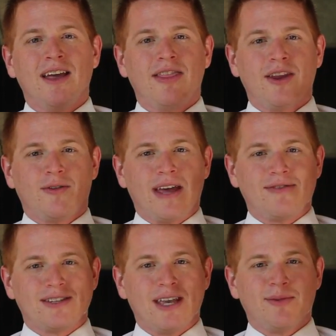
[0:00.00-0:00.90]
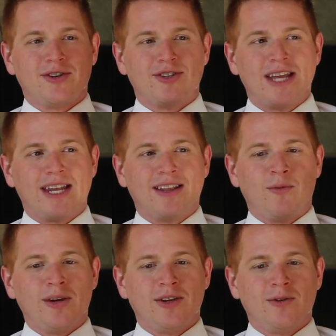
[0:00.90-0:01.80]
They don't have the same understanding
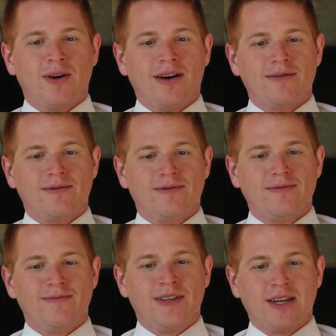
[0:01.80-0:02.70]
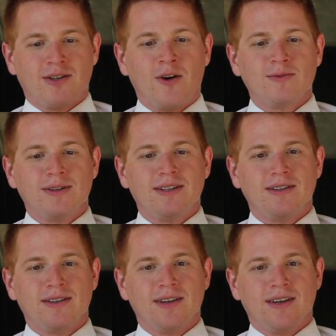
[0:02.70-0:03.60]
that we do of the
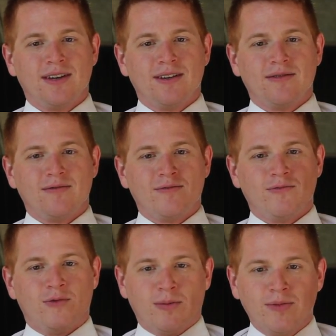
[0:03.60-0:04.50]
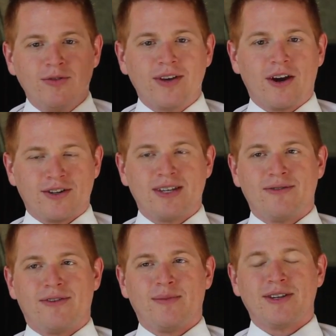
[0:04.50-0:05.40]
atonement, removing our
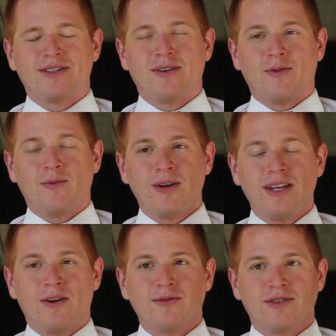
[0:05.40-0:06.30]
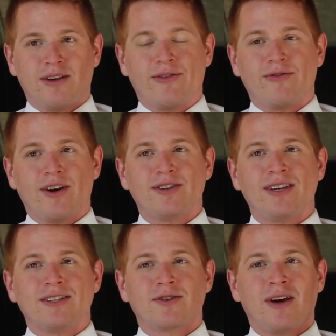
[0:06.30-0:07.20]
sin from us so that we don't suffer for our
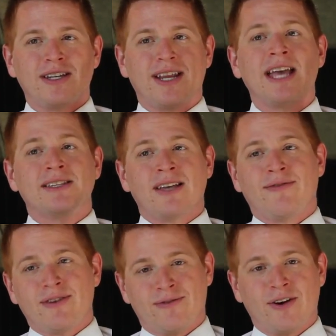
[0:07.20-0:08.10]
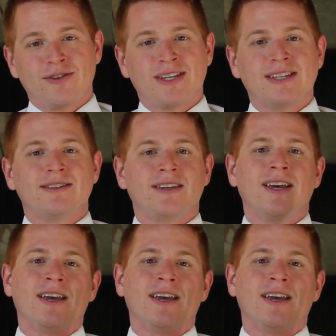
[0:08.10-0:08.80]
sins. Christ has suffered for our sins,